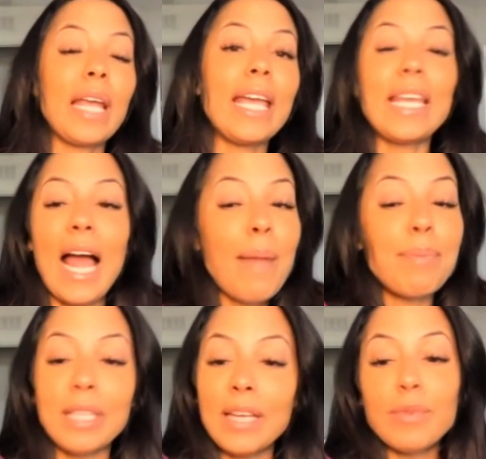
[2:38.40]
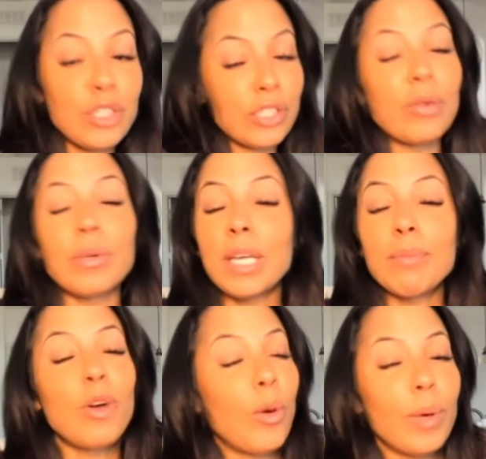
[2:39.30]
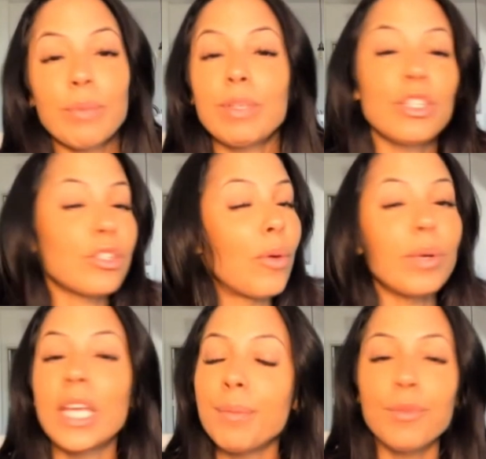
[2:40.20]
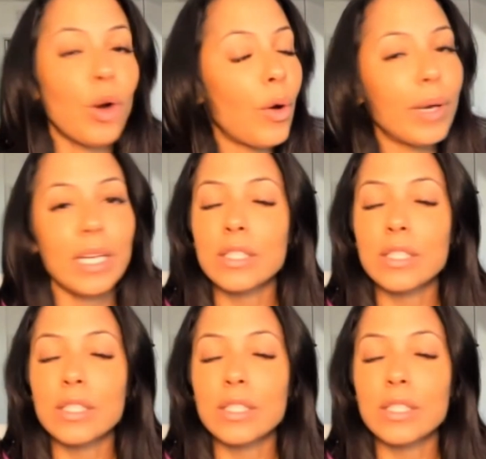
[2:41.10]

And I believe we're just going to keep growing. We just going to keep growing.